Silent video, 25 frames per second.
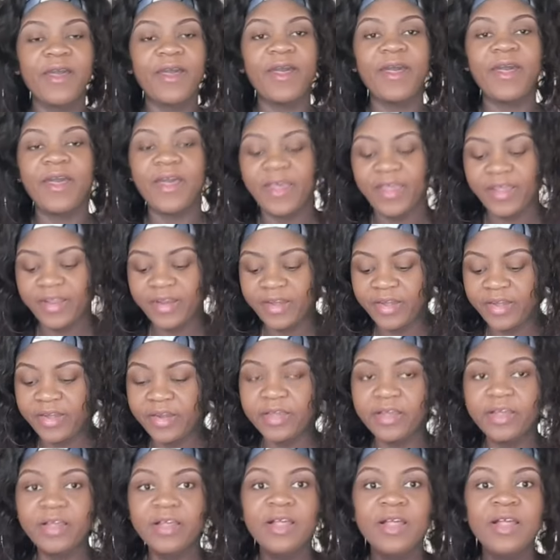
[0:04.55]

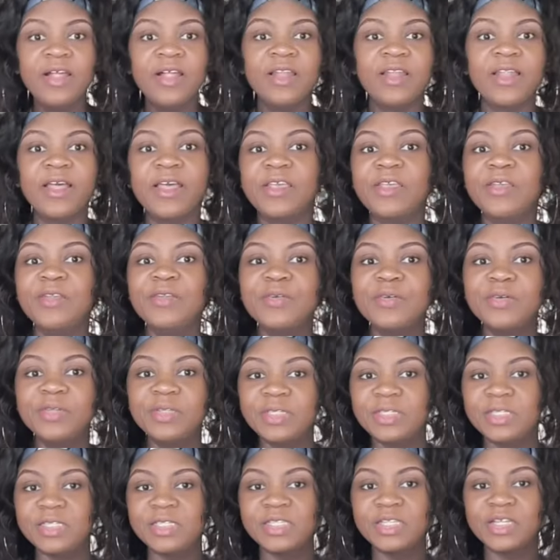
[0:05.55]
And like you know,
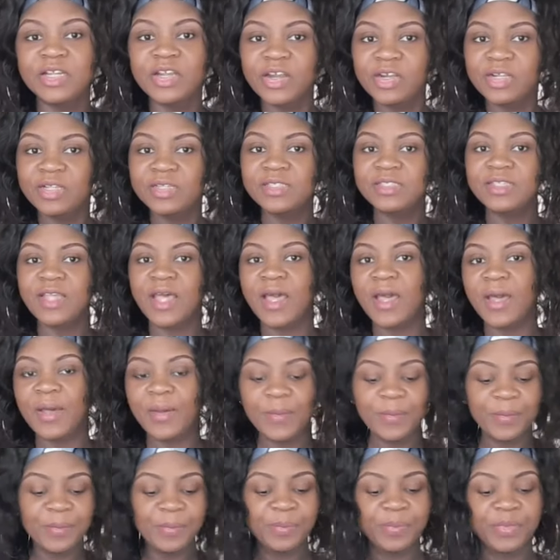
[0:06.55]
this is your girl
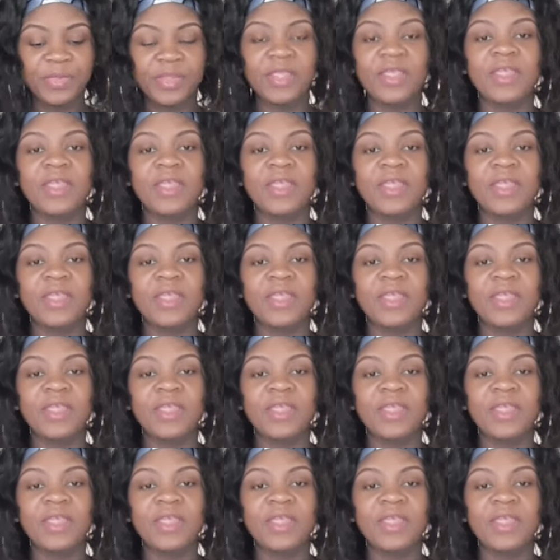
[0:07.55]
Sam,